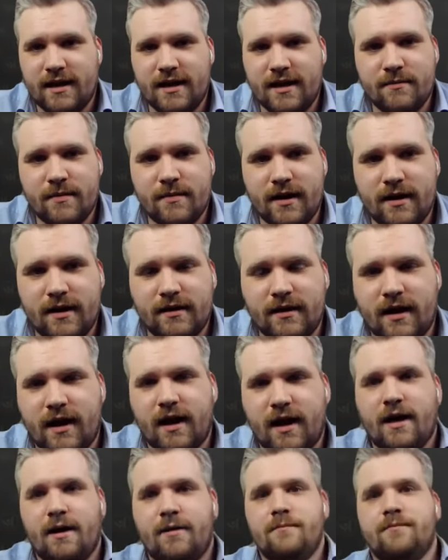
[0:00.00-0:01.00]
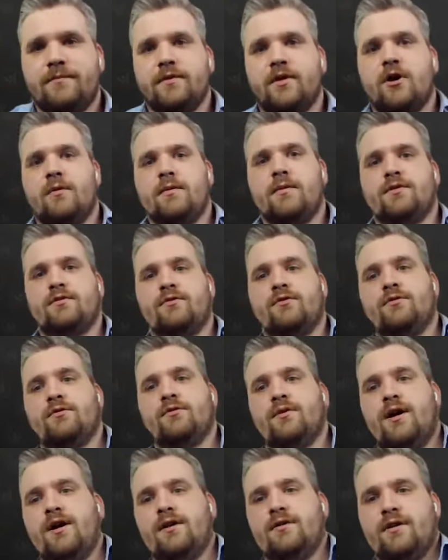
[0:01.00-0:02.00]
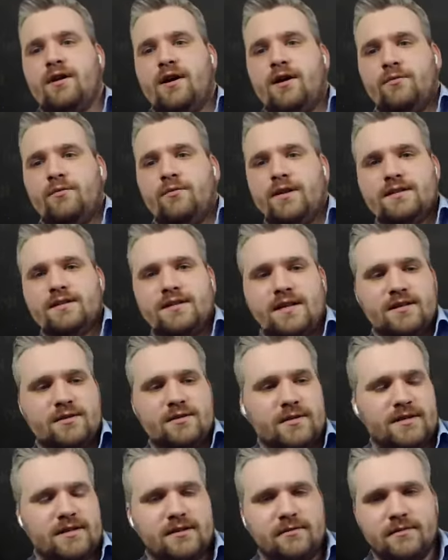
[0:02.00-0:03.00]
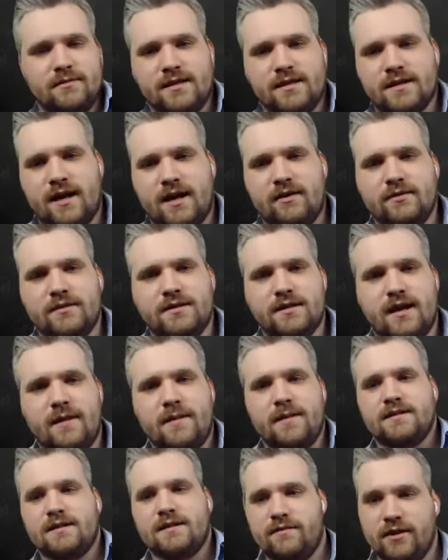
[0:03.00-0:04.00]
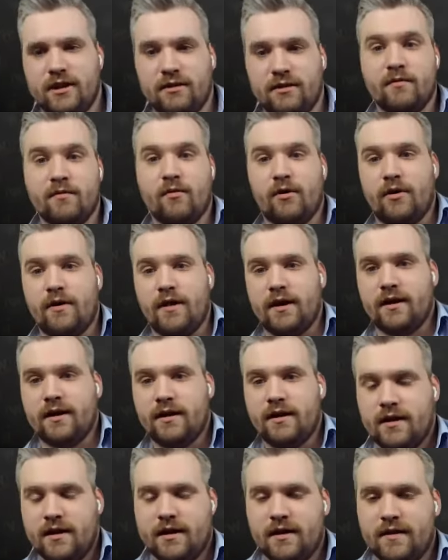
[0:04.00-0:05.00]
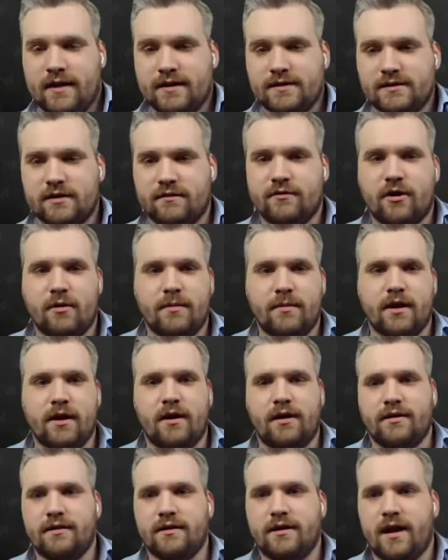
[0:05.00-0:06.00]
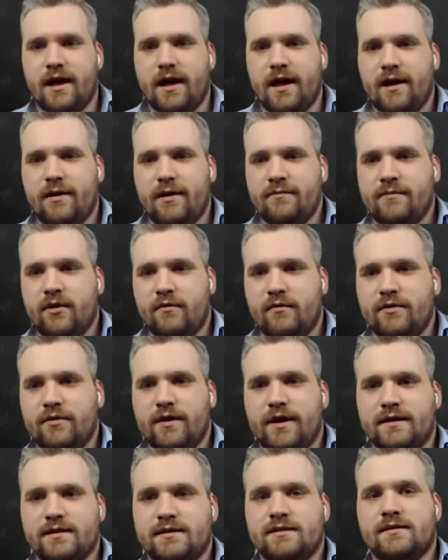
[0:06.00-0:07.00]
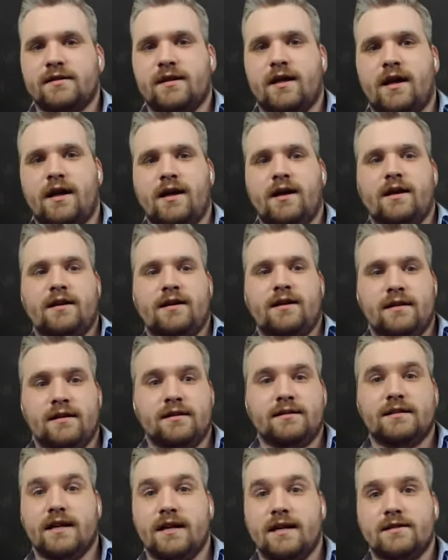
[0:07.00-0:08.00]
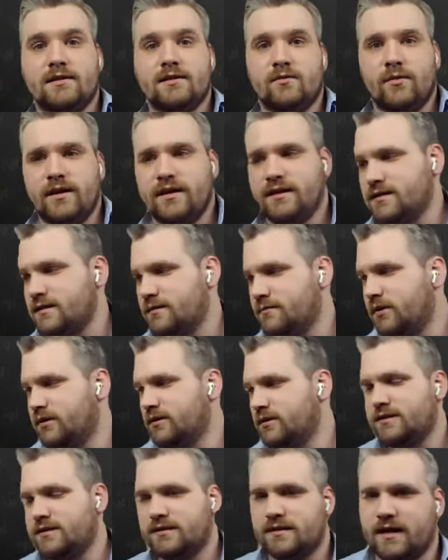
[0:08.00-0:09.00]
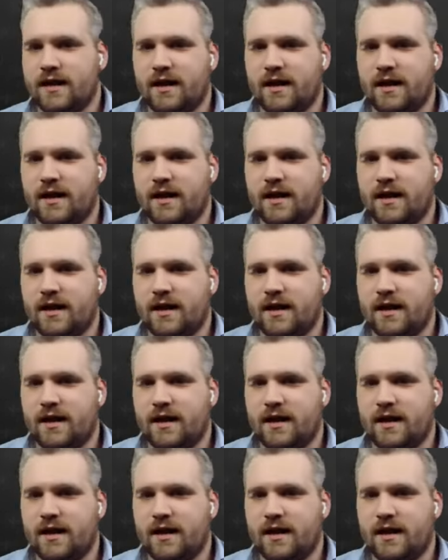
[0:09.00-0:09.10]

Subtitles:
email coming through on Wednesdays with some discounts, and there's definitely going to be more of that stuff coming on over the next days and weeks and months,